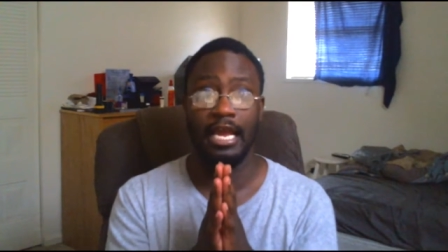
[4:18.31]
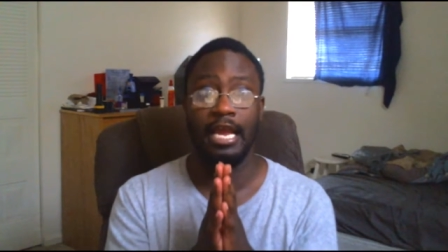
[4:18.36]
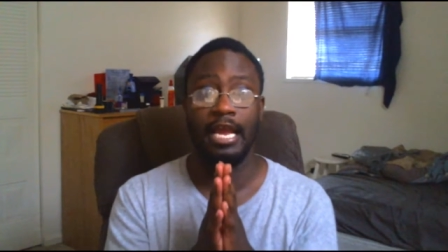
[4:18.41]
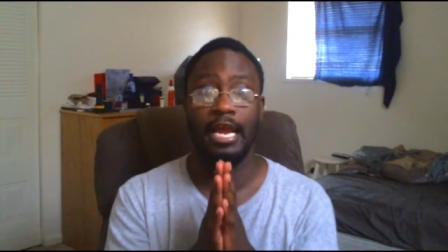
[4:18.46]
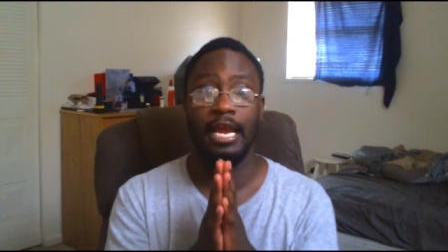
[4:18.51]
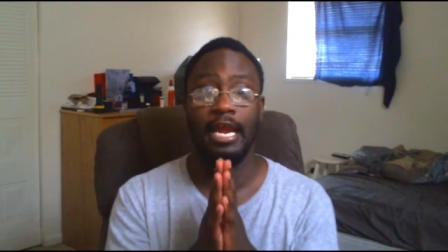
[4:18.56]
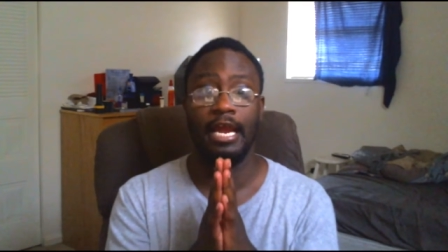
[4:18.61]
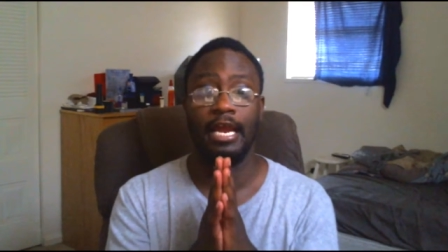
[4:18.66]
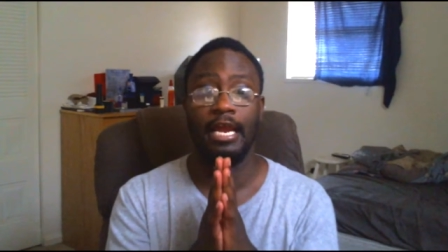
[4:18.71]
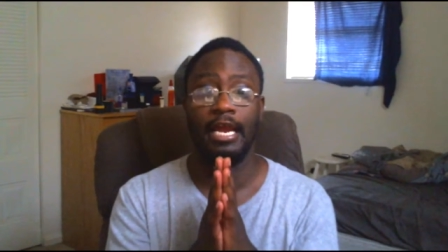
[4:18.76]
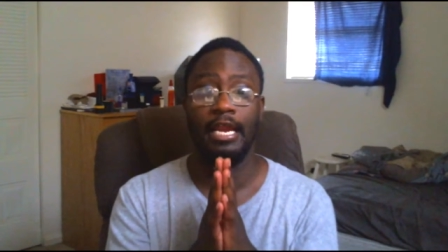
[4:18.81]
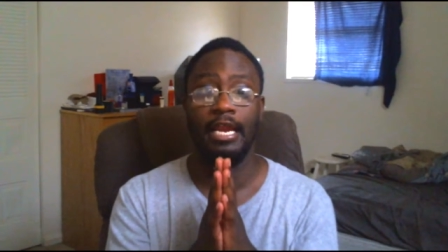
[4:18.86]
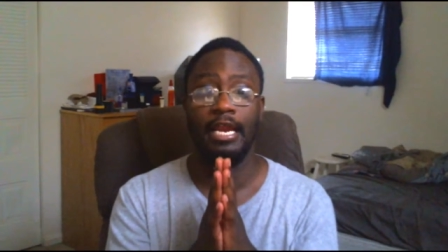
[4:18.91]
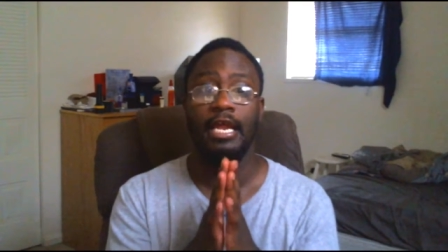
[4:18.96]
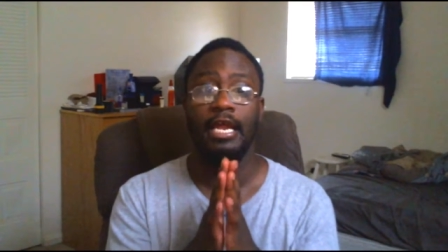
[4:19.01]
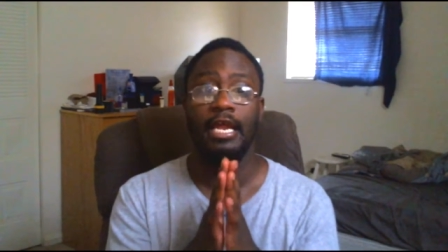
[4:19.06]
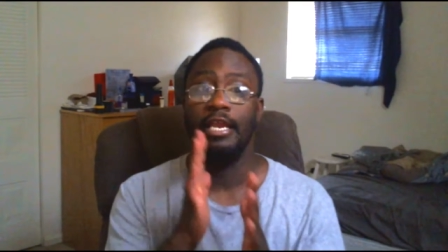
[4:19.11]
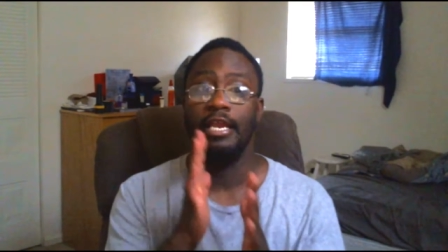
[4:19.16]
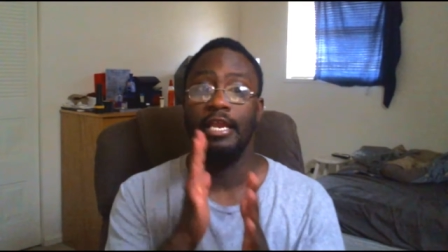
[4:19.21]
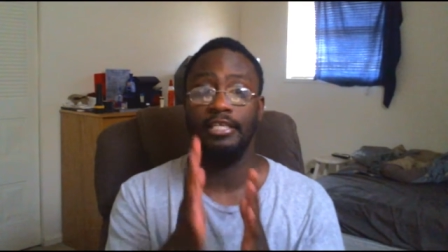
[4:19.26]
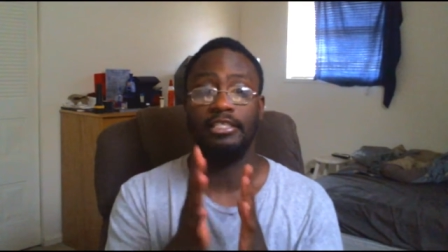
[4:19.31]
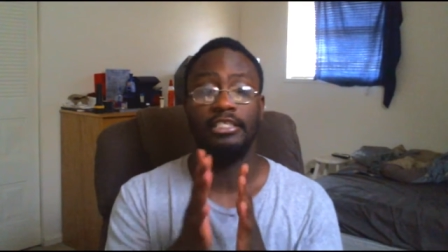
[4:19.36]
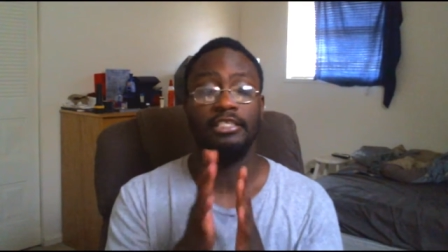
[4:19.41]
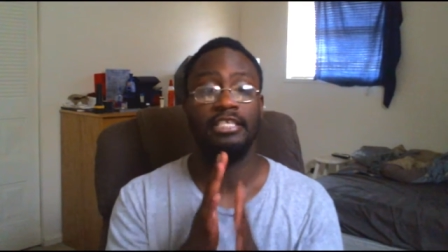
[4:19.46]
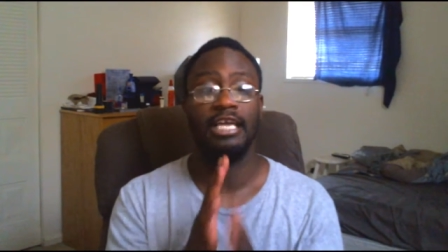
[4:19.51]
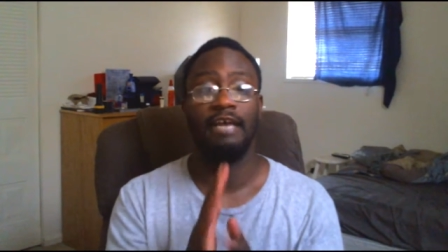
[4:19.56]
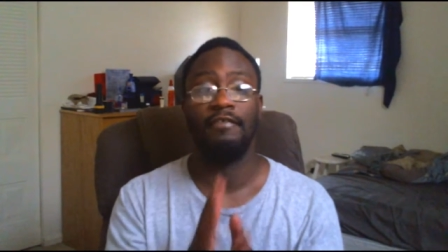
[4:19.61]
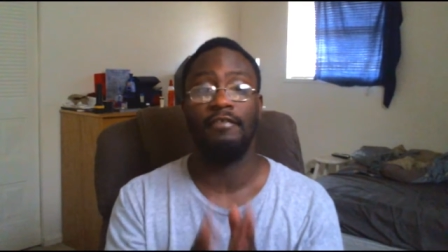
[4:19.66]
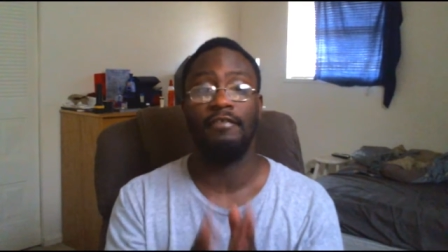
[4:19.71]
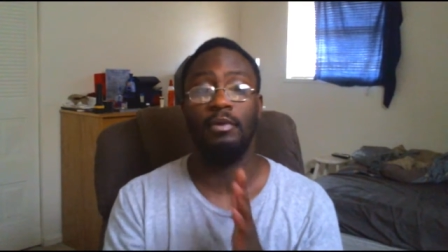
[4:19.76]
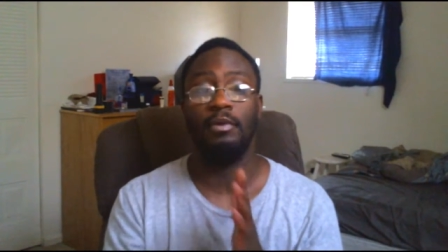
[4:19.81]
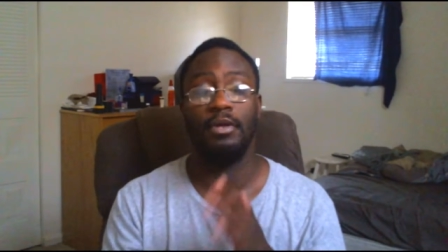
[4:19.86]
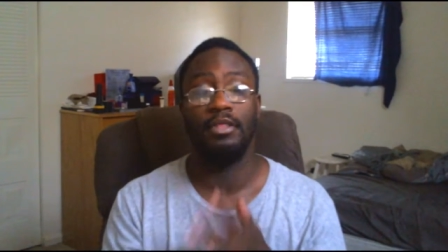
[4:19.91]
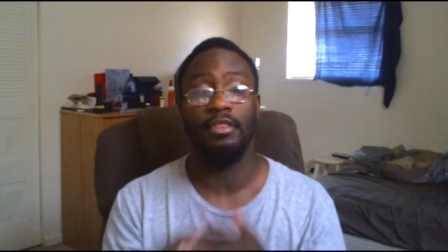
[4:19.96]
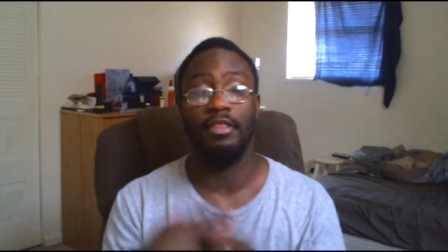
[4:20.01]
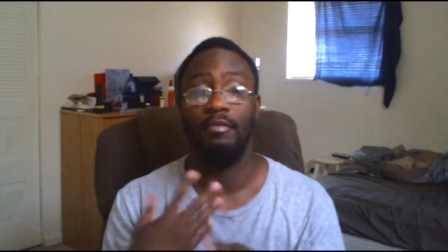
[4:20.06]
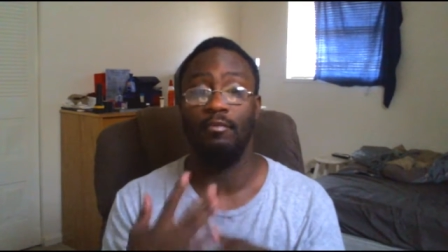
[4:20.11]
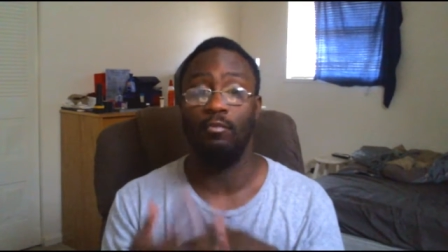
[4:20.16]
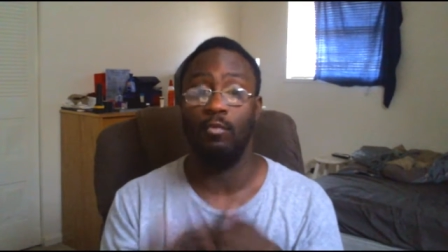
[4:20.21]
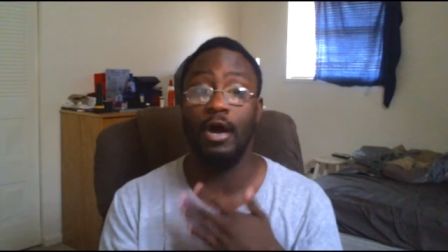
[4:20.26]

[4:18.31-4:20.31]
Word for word: And this is definitely one